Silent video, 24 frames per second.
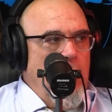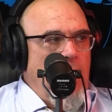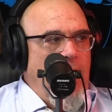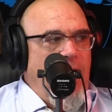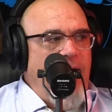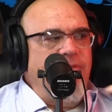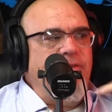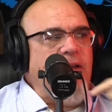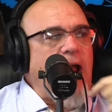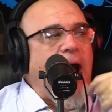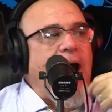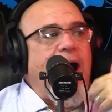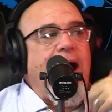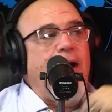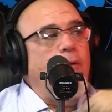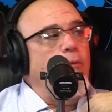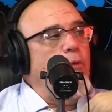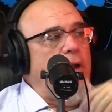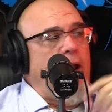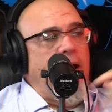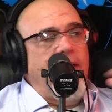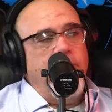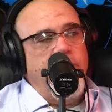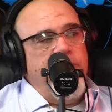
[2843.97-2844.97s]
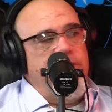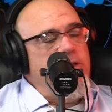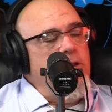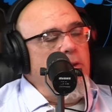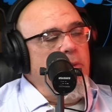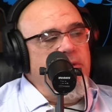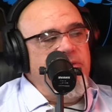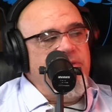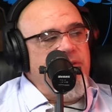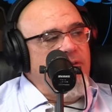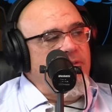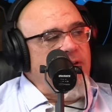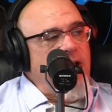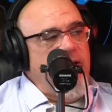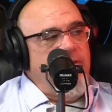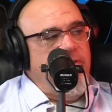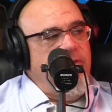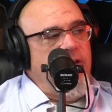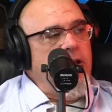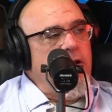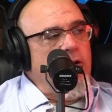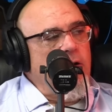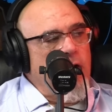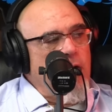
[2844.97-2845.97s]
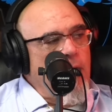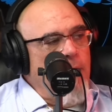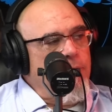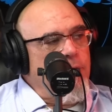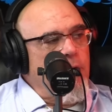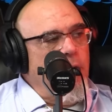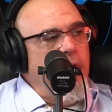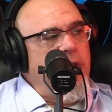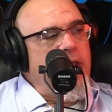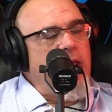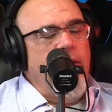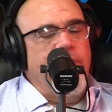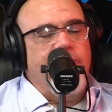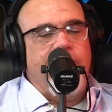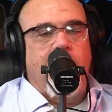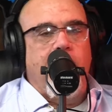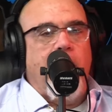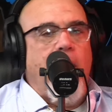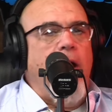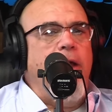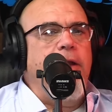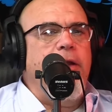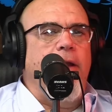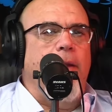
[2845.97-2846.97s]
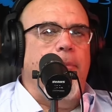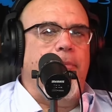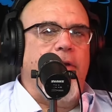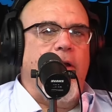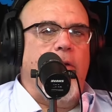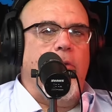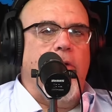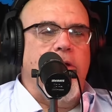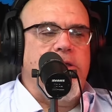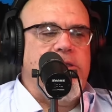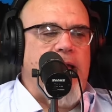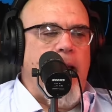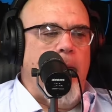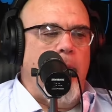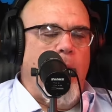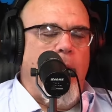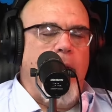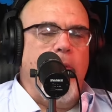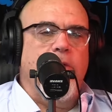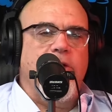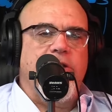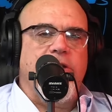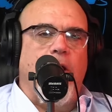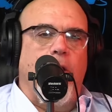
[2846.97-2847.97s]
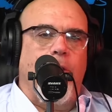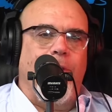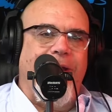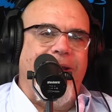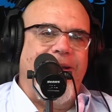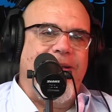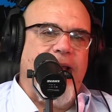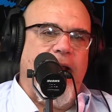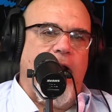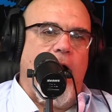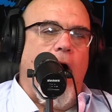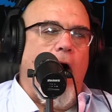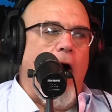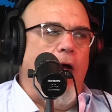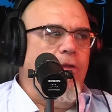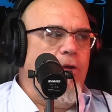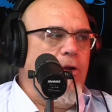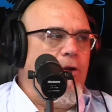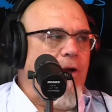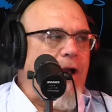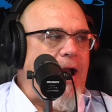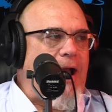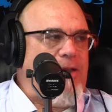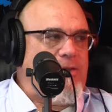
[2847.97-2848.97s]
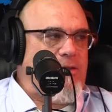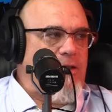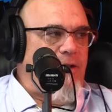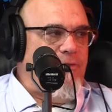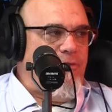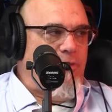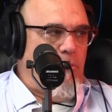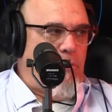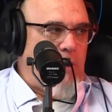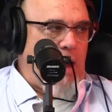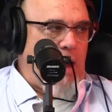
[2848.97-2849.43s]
I've, I, when I'm with you, we've never had a vehicle come through. We come from hunting up there one time, and we were told we had to take all the grass off the